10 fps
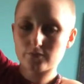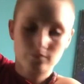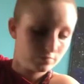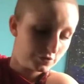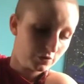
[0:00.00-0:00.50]

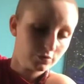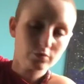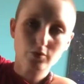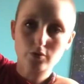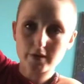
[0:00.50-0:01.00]
shoulder
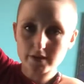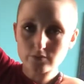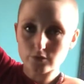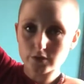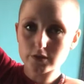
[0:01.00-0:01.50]
roll
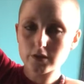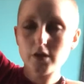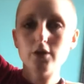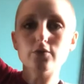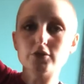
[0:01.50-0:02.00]
inward,
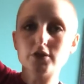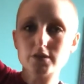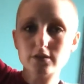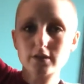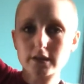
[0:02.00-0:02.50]
which is
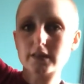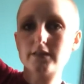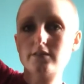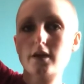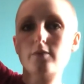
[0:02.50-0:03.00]
likely
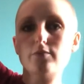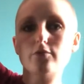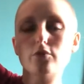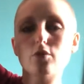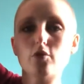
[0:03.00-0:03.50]
to happen for
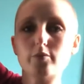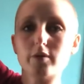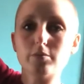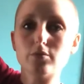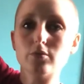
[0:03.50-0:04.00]
a lot of
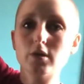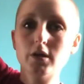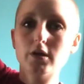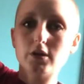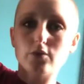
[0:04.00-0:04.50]
people,
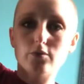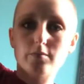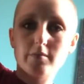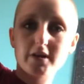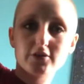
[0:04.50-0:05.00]
you want to
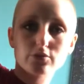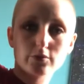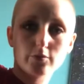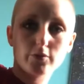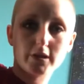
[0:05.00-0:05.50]
make sure
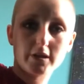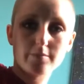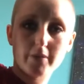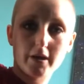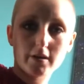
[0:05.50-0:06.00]
you're bringing it
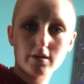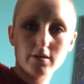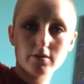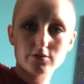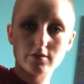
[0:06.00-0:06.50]
back
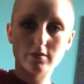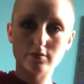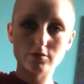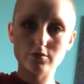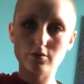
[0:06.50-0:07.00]
so that there
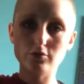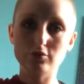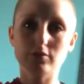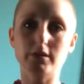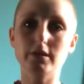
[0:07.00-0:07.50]
is no
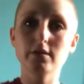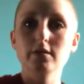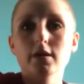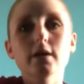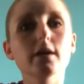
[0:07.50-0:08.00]
strain
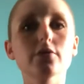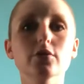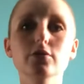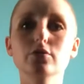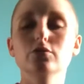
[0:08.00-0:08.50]
and
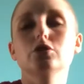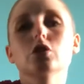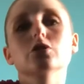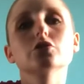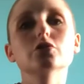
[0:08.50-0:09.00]
that you're
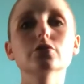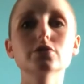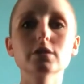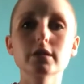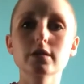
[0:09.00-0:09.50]
just
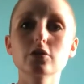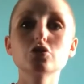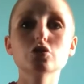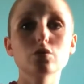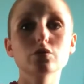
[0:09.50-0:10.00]
using
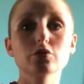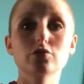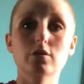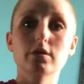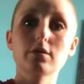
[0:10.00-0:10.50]
shoulder
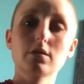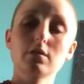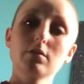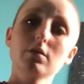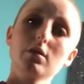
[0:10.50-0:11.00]
strength.
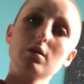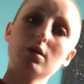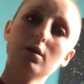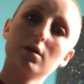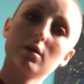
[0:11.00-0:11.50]

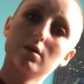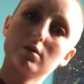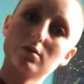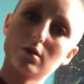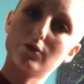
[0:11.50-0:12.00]

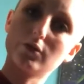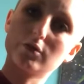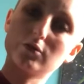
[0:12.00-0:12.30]
So if you can